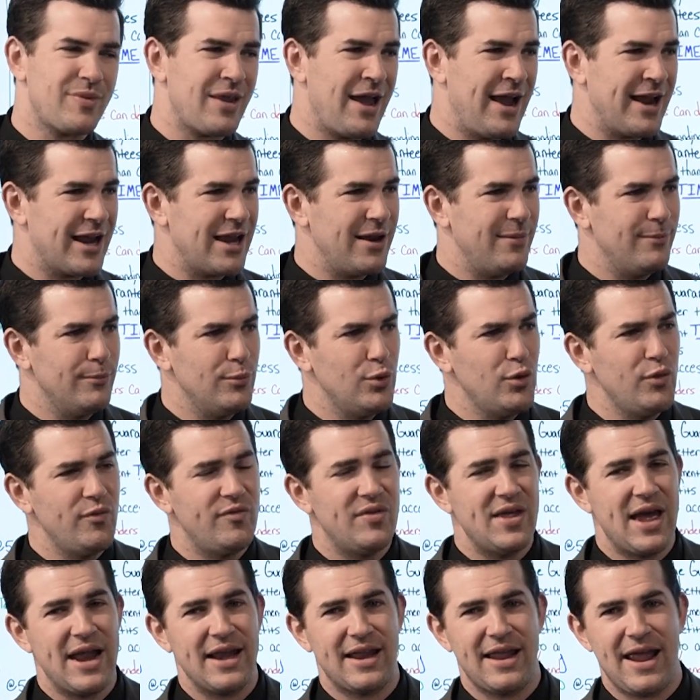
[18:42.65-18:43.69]
I can move
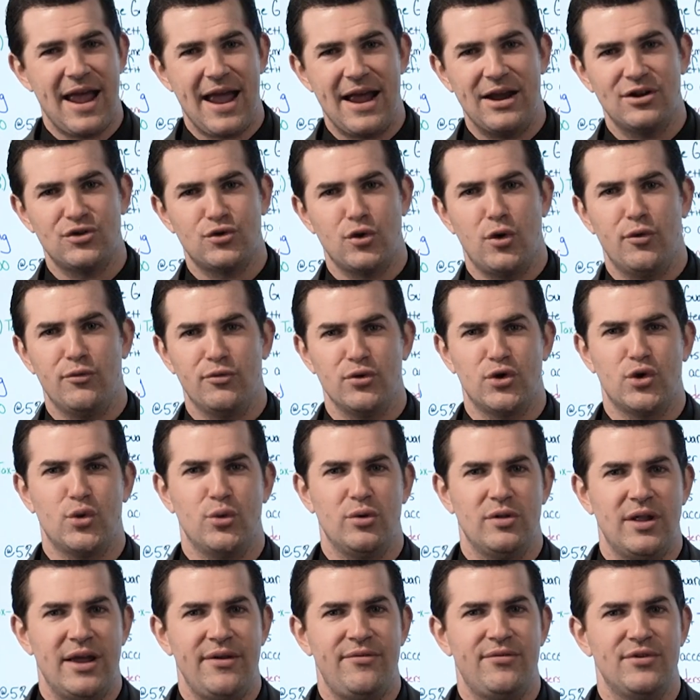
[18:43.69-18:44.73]
that cash over to
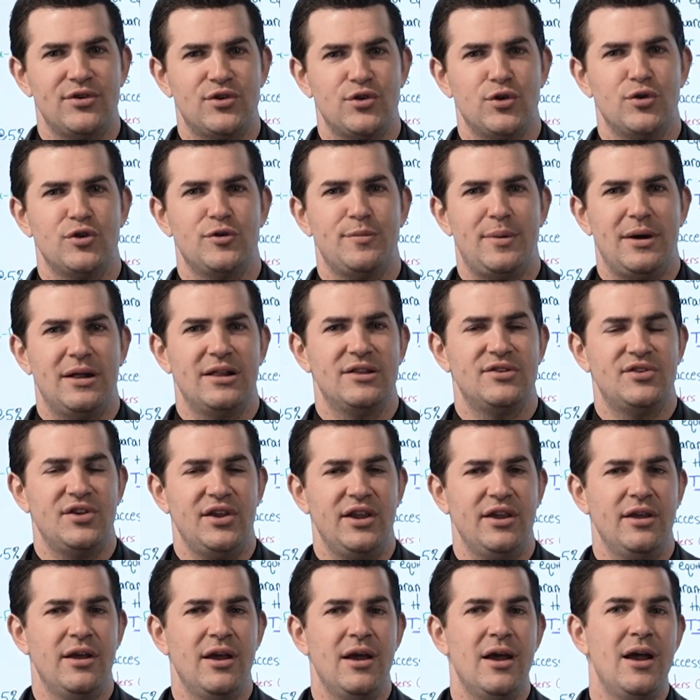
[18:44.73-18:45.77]
a life insurance
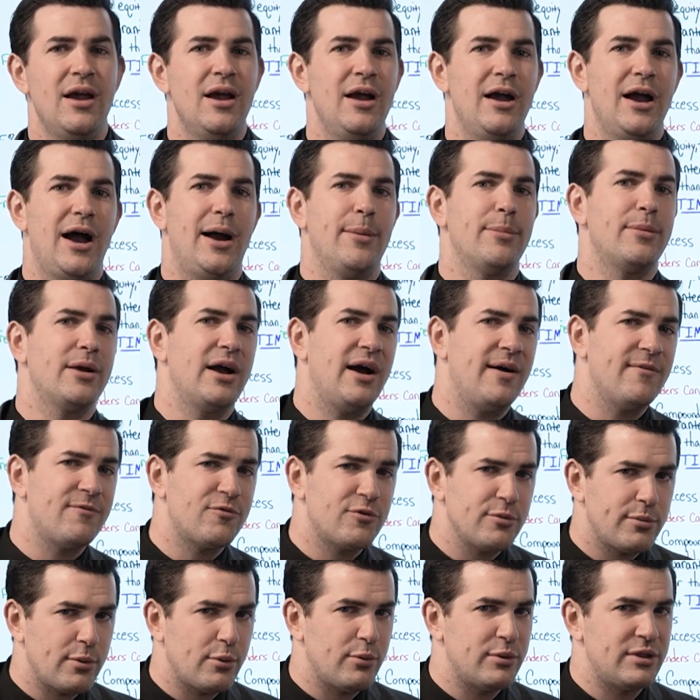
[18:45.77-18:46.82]
policy. I'm
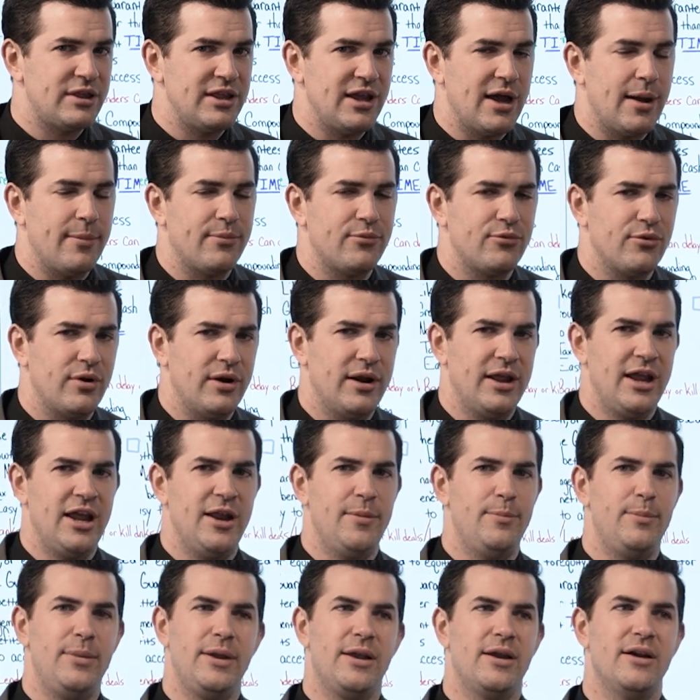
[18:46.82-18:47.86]
comfortable with the upfront
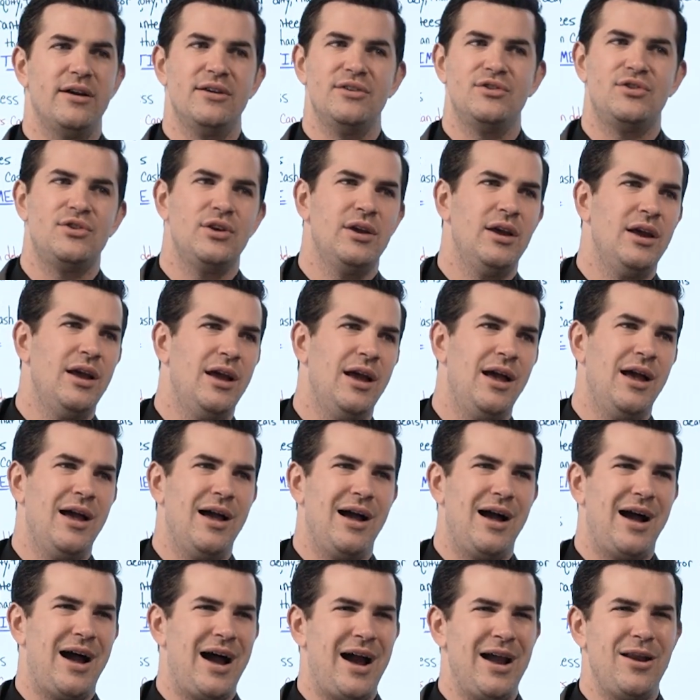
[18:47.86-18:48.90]
hit because
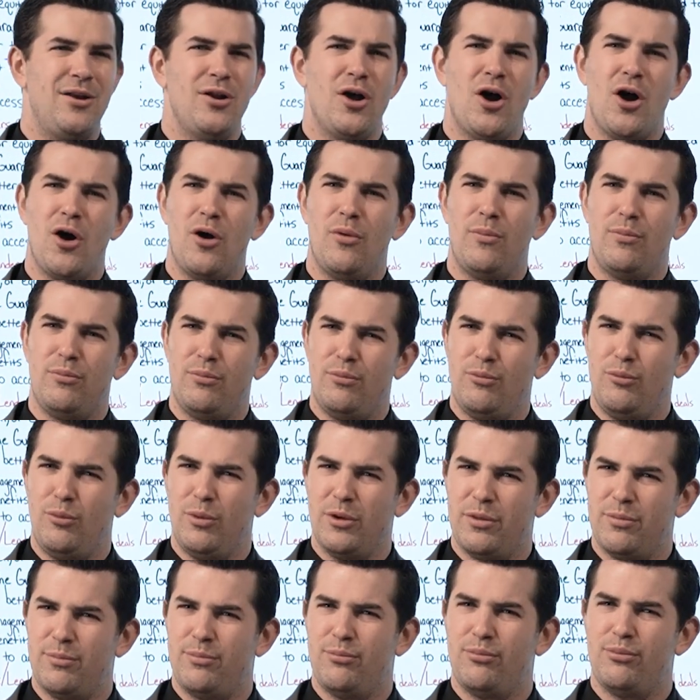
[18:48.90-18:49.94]
I know
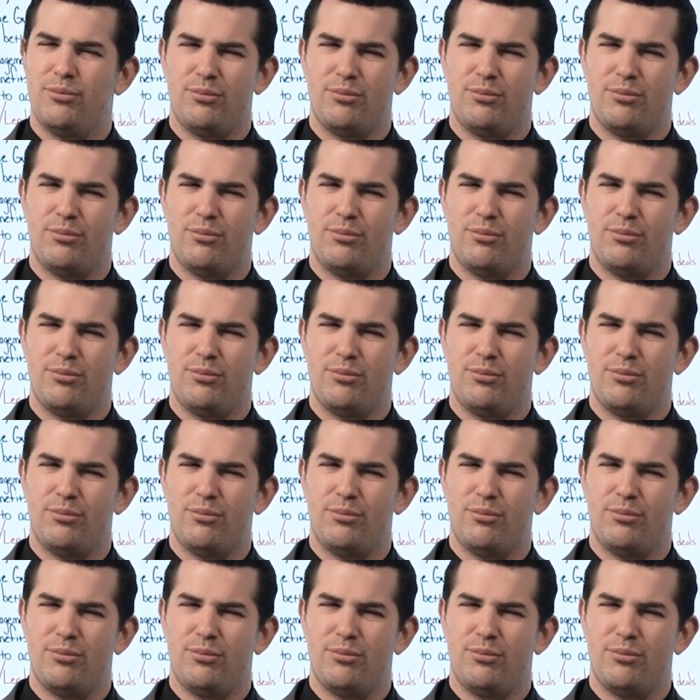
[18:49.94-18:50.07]
with